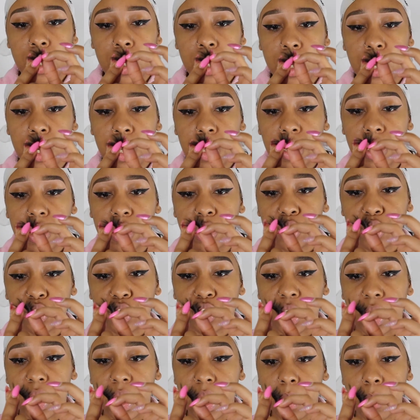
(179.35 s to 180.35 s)
get the
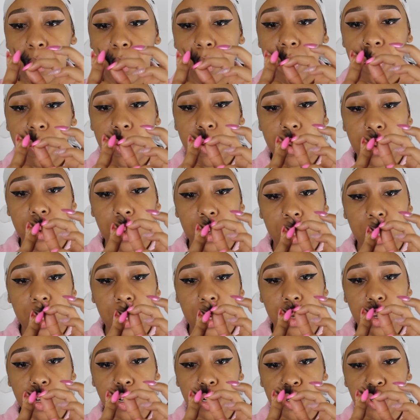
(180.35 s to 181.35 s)
shape, get
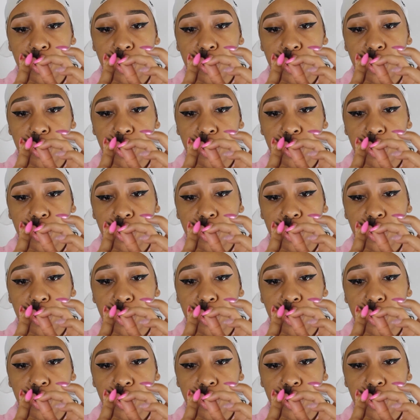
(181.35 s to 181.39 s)
a good